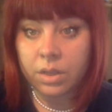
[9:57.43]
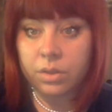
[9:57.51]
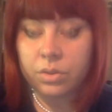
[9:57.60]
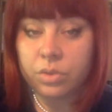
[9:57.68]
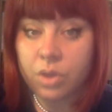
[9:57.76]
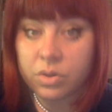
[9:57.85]

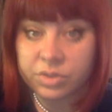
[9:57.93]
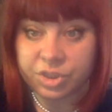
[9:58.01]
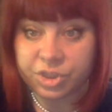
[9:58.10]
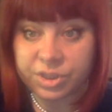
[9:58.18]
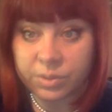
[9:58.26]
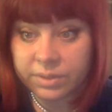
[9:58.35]
No
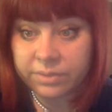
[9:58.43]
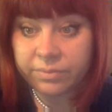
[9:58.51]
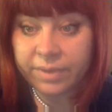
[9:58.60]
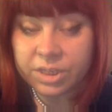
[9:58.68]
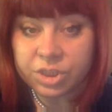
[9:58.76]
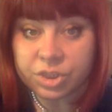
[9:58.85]
surgical
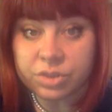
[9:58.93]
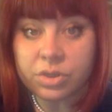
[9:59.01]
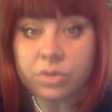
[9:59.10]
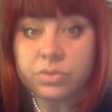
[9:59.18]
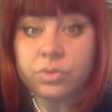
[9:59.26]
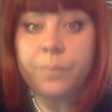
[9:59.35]
interventions
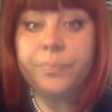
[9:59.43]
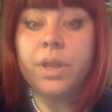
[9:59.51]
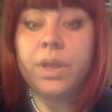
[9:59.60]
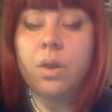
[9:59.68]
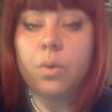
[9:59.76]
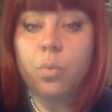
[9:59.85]
also.
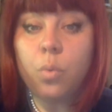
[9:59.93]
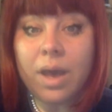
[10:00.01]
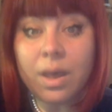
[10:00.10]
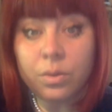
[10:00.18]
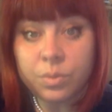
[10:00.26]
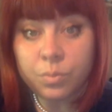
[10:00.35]

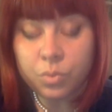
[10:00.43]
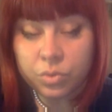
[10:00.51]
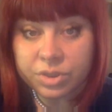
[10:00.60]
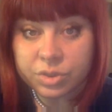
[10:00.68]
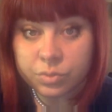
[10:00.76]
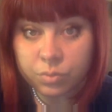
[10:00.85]
While the
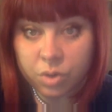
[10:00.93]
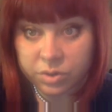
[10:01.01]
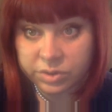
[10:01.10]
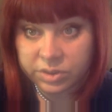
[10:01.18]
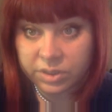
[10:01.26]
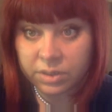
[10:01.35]
moon is
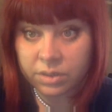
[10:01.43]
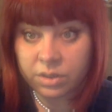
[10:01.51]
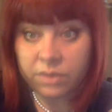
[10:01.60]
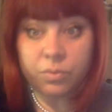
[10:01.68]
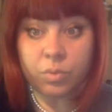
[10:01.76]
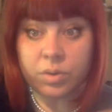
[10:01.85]
waxing,
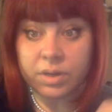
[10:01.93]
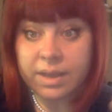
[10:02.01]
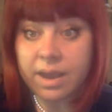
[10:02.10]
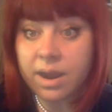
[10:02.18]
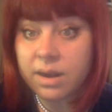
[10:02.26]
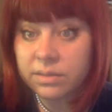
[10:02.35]
if you are a
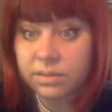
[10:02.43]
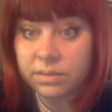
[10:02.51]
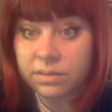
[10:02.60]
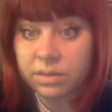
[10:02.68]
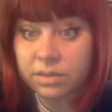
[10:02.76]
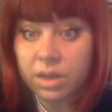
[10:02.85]

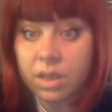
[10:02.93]
gardener,